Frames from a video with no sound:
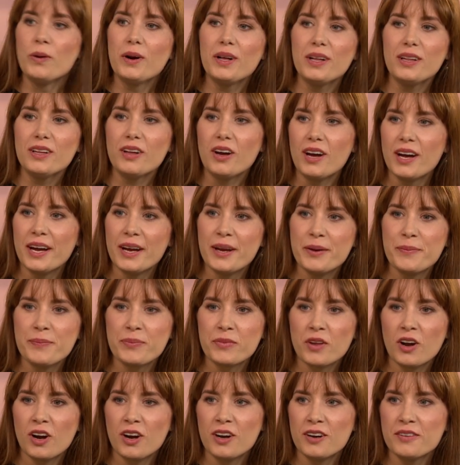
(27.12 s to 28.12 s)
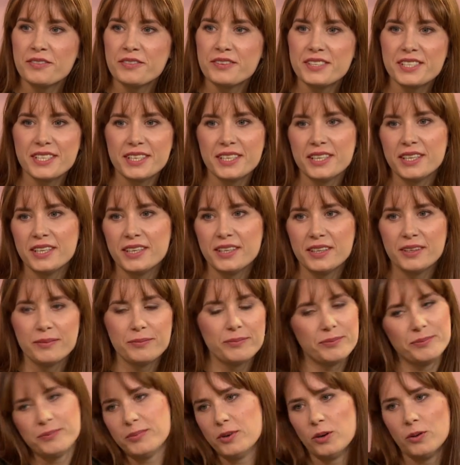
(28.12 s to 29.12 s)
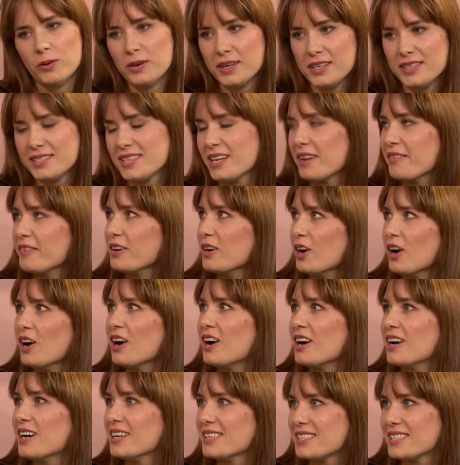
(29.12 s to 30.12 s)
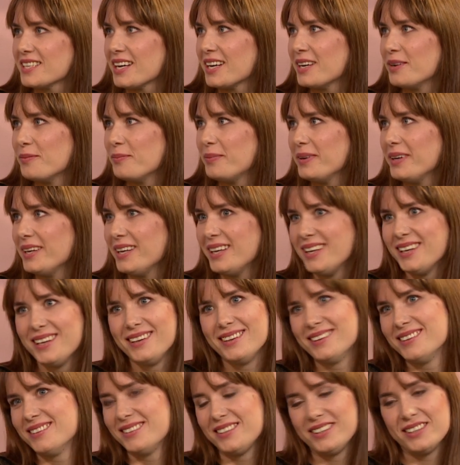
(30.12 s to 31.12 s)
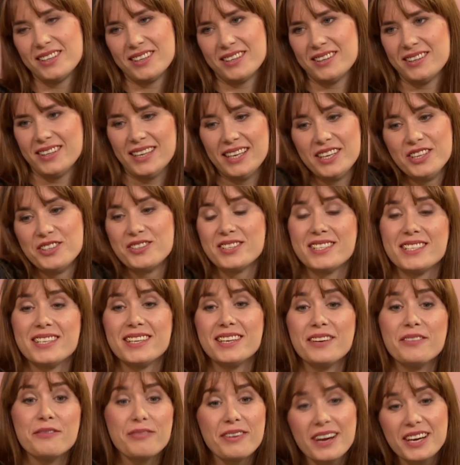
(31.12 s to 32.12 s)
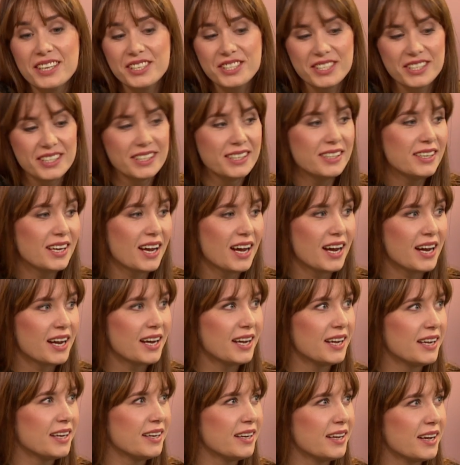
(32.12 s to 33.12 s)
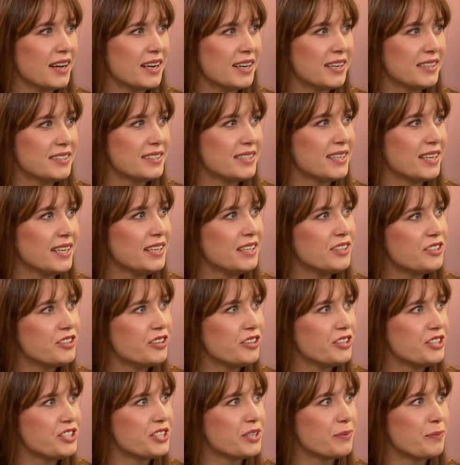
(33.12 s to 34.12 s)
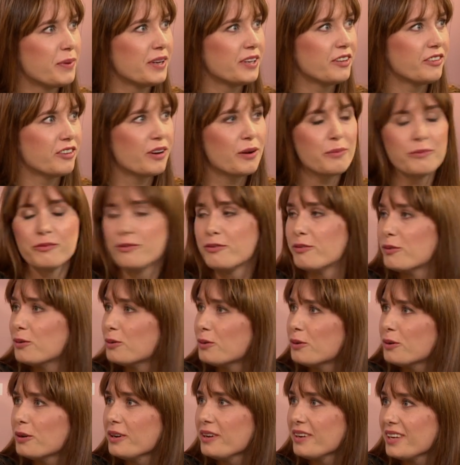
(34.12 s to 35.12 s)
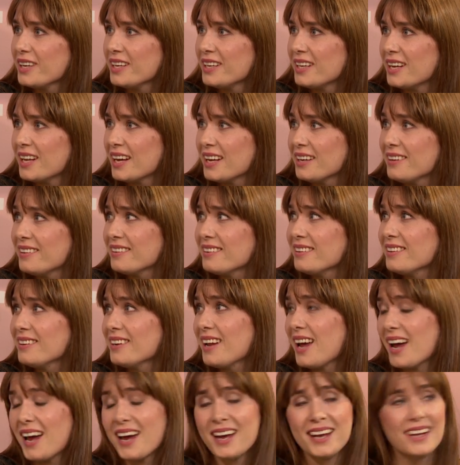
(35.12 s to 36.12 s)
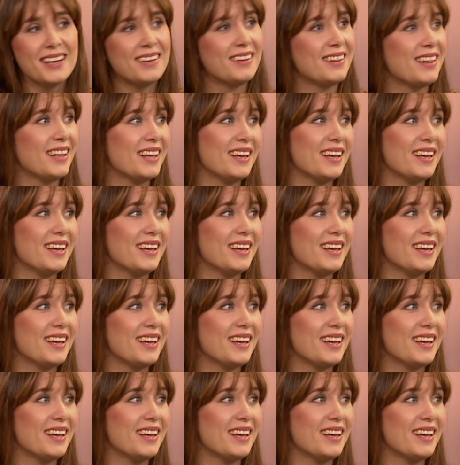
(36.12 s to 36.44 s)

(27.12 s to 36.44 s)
Well, um, after always loving art and being yeah, interested in fashion, I, did an internship at Tom Ford in London. And wow.